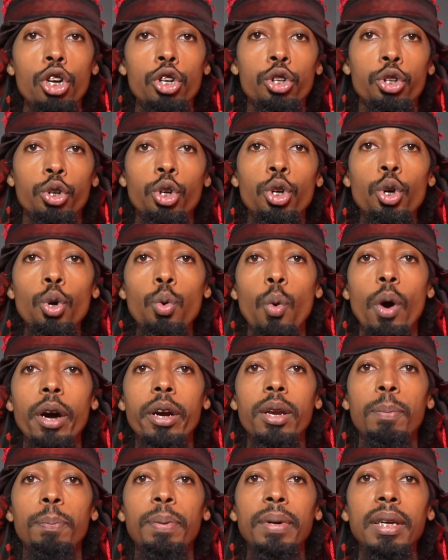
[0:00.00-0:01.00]
Do you
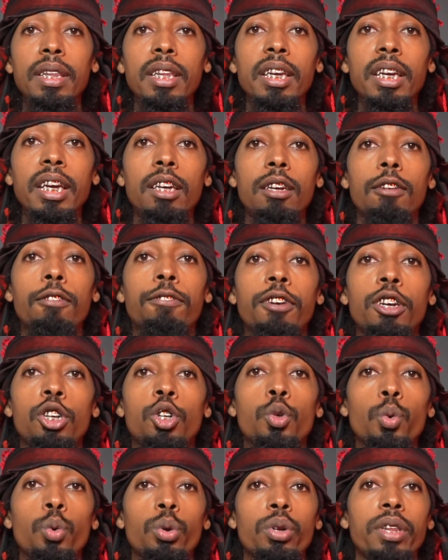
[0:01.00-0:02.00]
want to be the
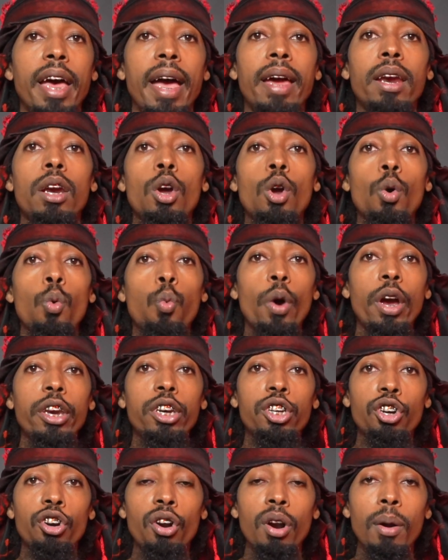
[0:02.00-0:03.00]
individual that when
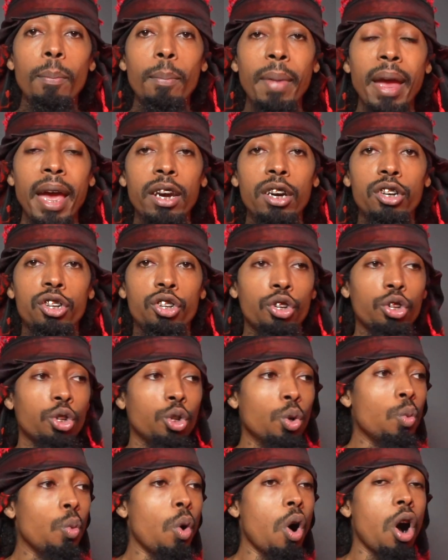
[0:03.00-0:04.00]
you're a manager,
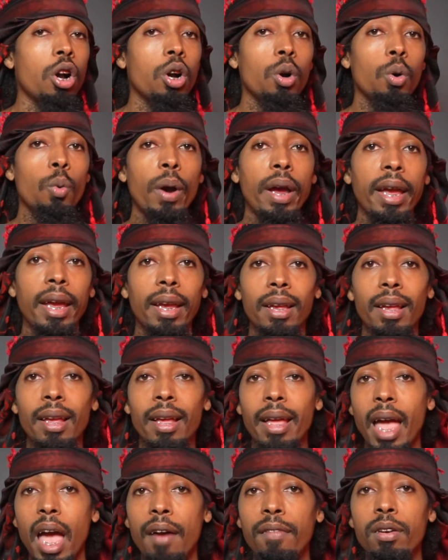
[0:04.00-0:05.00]
you walk away,
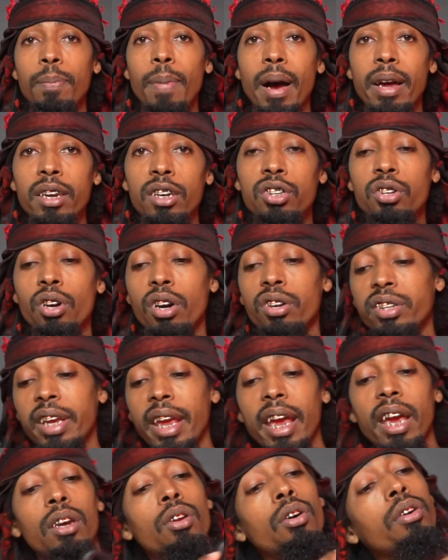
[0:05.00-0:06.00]
everybody starts
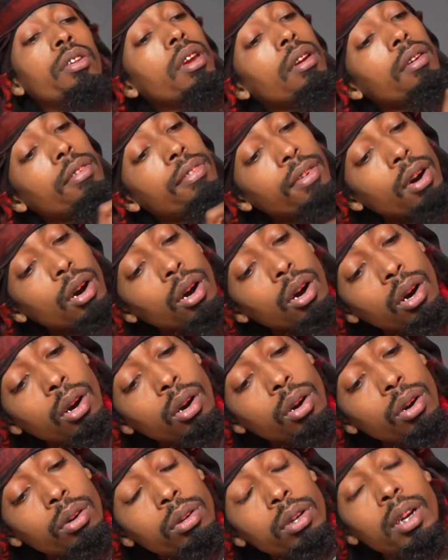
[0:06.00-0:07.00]
getting on their
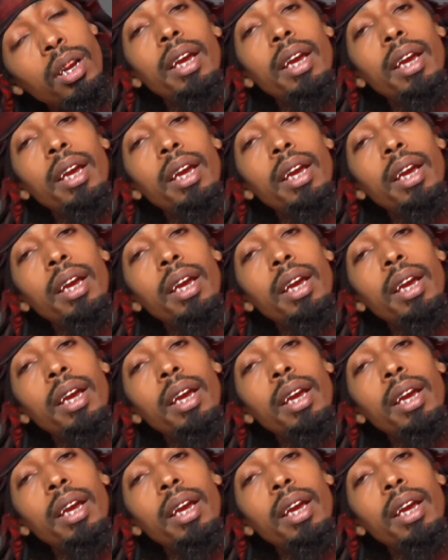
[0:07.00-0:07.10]
phone